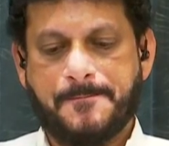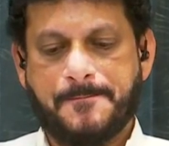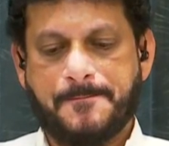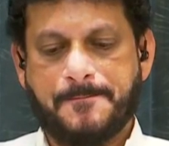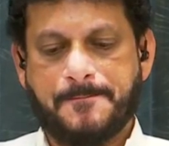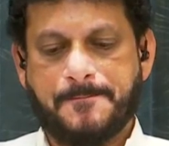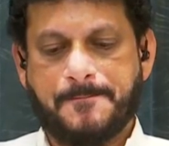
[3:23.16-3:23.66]

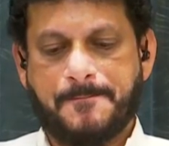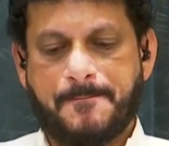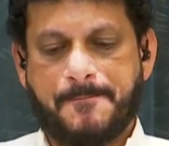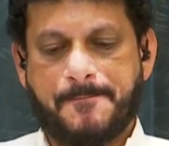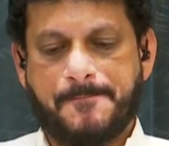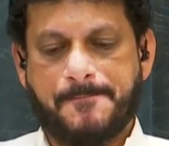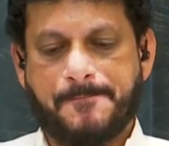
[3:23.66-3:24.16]

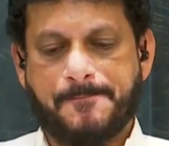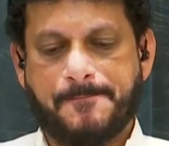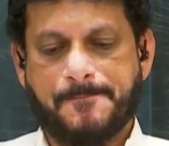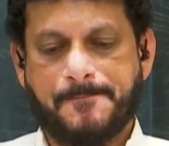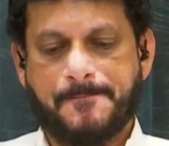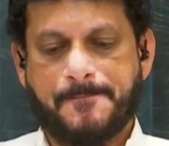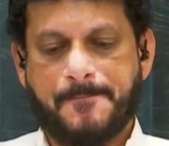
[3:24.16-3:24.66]

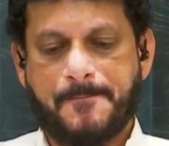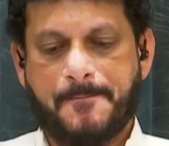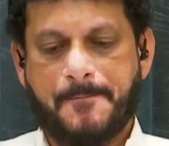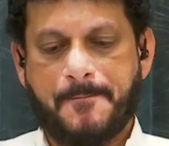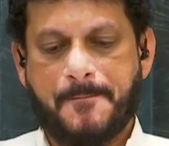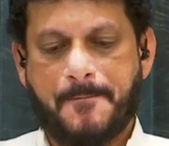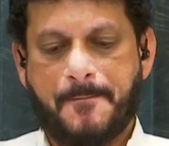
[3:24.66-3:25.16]

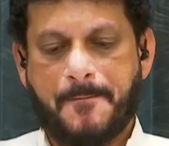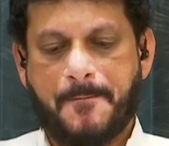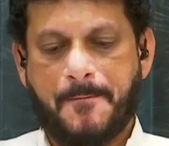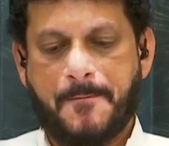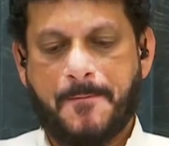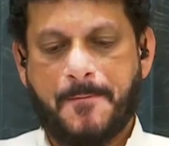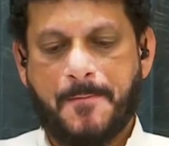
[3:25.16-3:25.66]

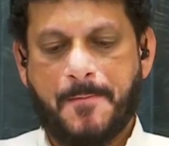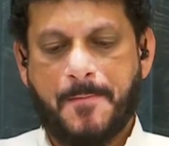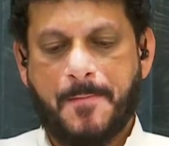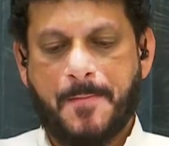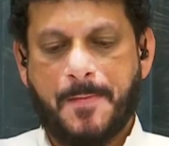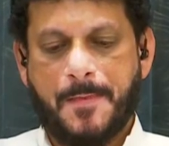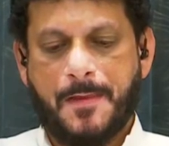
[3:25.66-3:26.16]

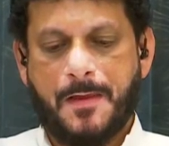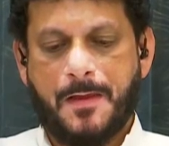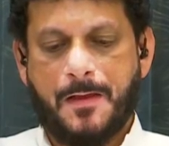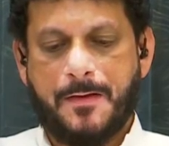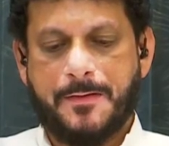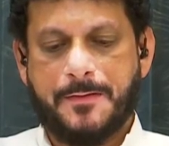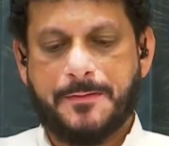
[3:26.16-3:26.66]

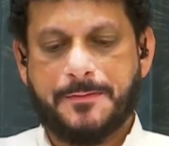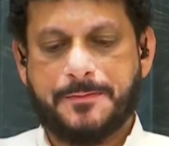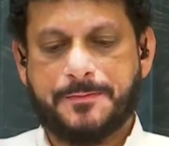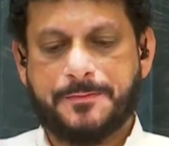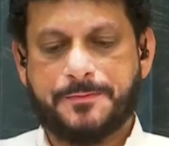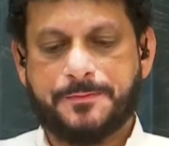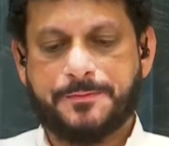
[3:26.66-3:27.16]

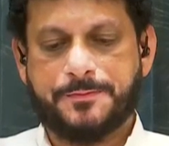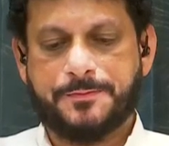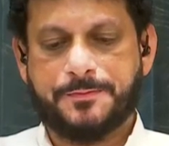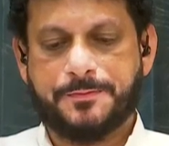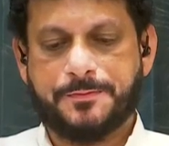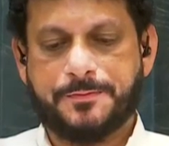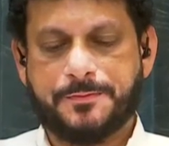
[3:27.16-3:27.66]

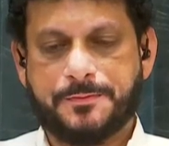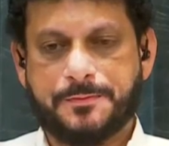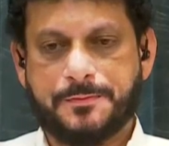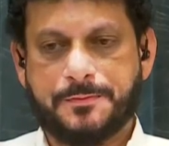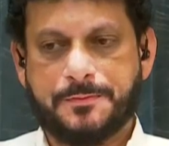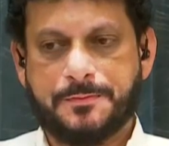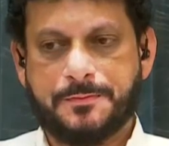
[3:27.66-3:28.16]

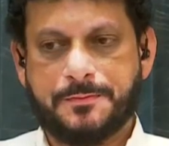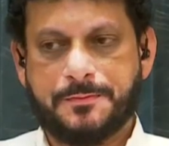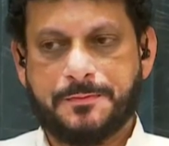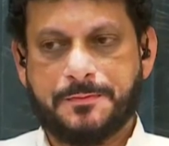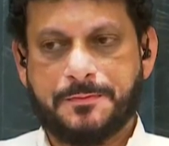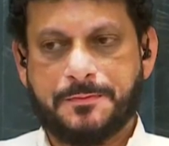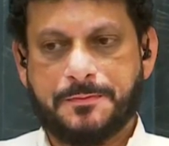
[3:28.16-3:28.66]

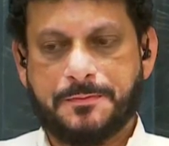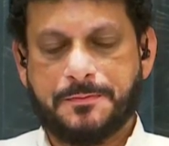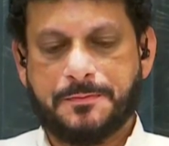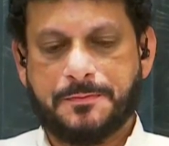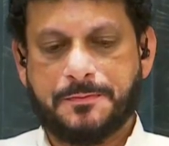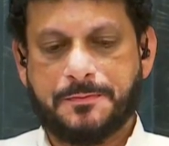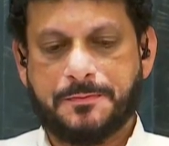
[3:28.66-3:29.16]

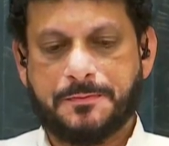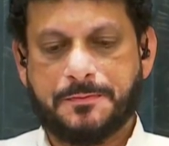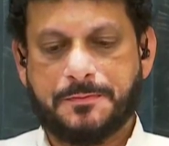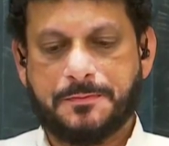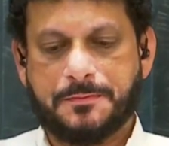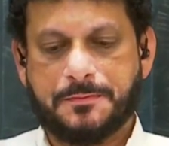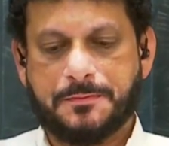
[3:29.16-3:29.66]

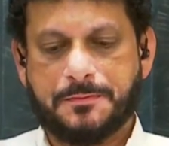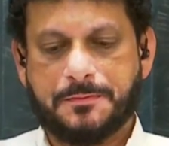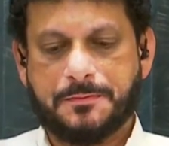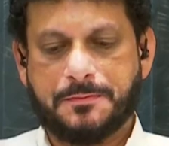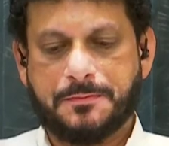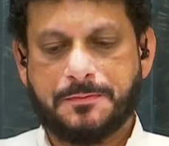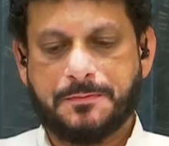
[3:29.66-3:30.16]

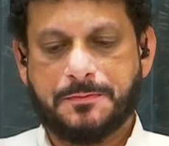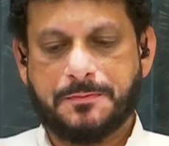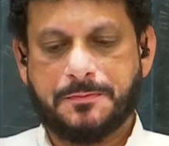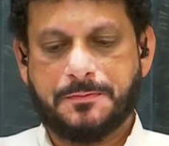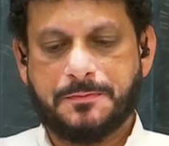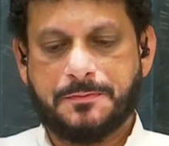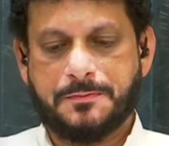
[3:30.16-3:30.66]

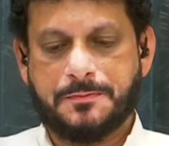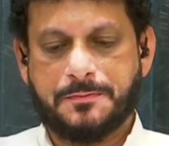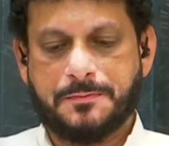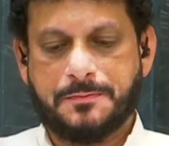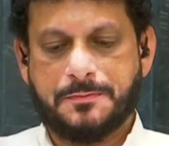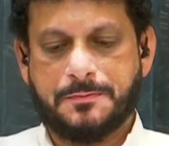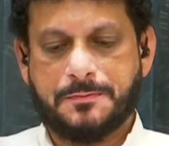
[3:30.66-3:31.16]
(not speaking)